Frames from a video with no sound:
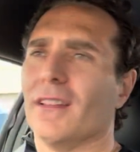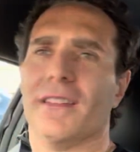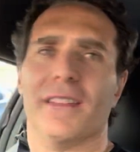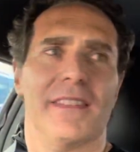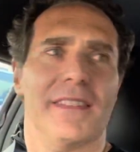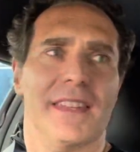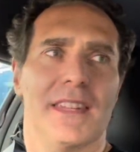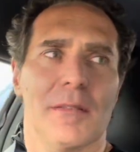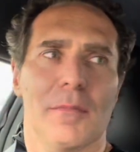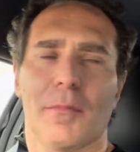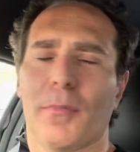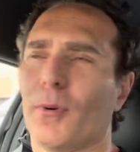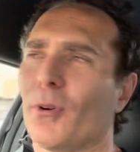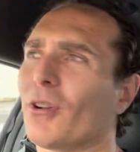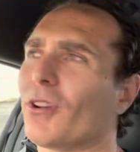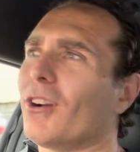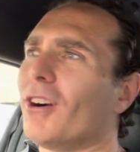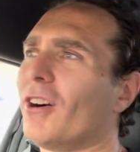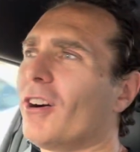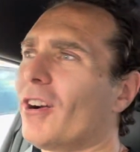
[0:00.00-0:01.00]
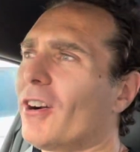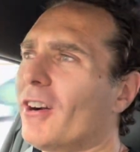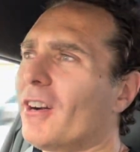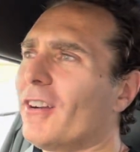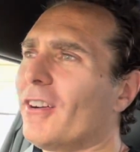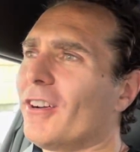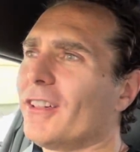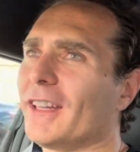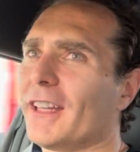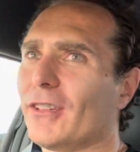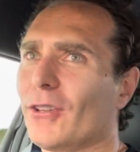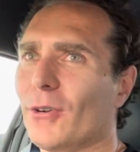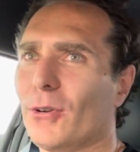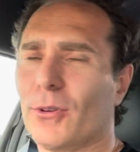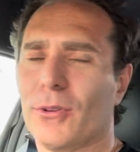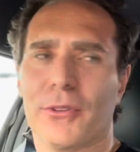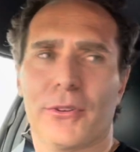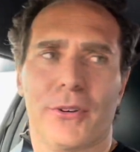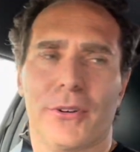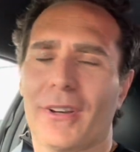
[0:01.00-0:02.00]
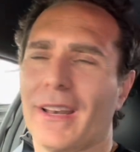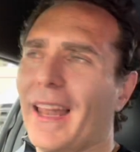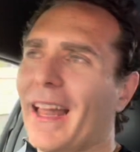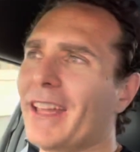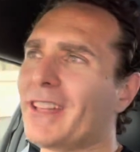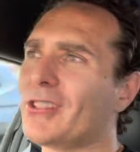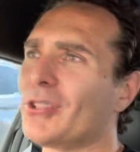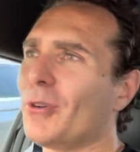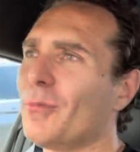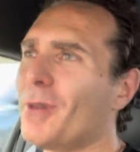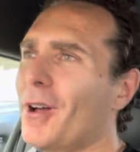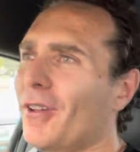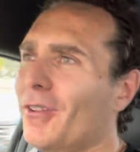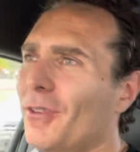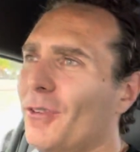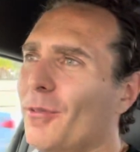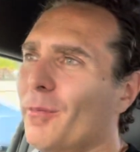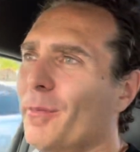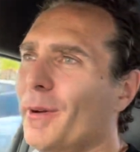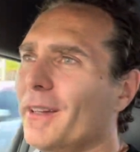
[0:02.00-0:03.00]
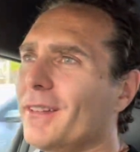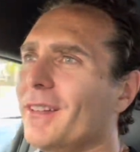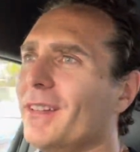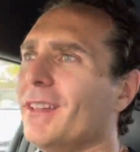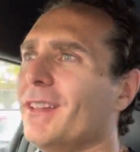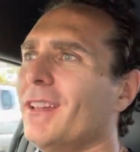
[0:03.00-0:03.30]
nimble car on an older, lighter model, but